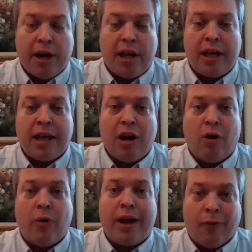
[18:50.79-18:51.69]
But,
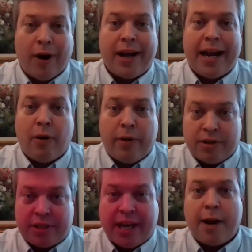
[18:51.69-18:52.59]
right
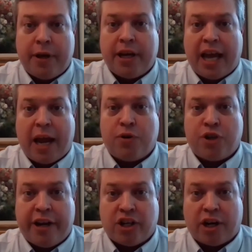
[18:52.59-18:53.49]
now, there's got to be a
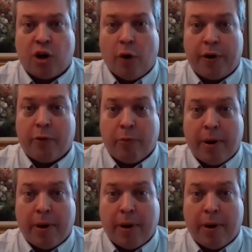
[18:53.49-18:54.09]
game change on COVID.